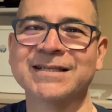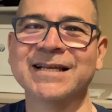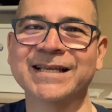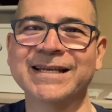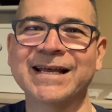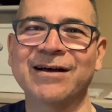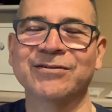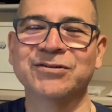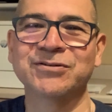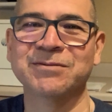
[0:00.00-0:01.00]
Let's get down
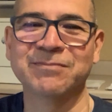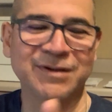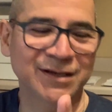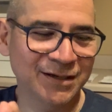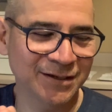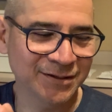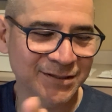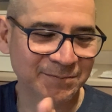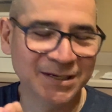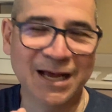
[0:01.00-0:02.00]
to some
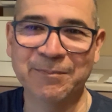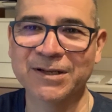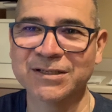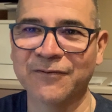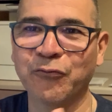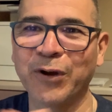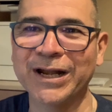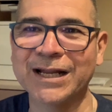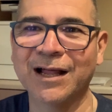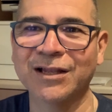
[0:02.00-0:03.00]
topics of
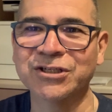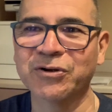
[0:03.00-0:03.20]
radiology.